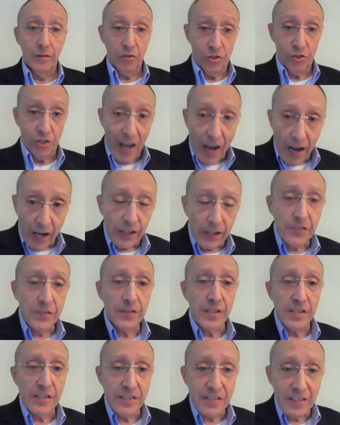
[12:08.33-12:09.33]

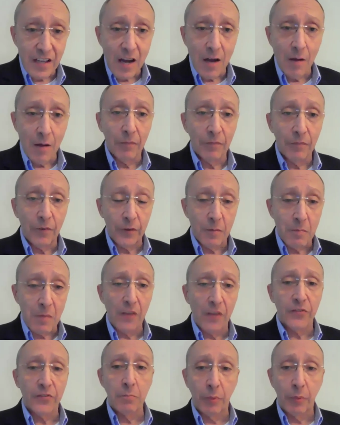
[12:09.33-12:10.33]
jihadist Islam, for the
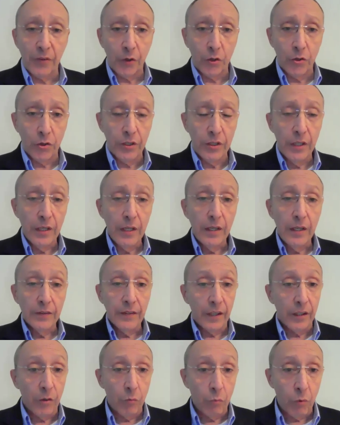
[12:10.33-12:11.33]
Muslim Brotherhood
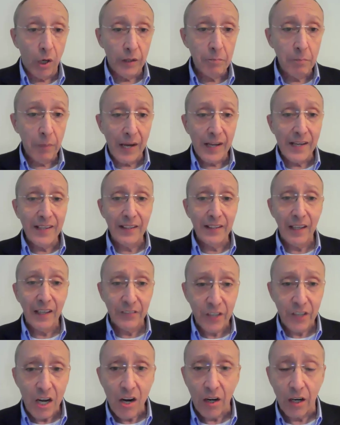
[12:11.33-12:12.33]
that are run by
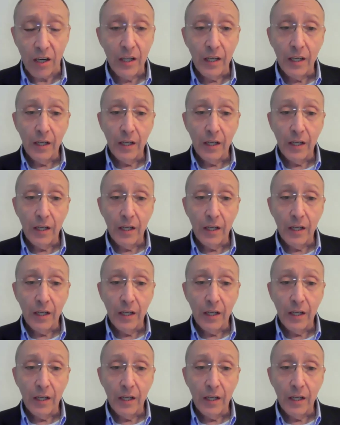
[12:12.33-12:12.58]
Qatar.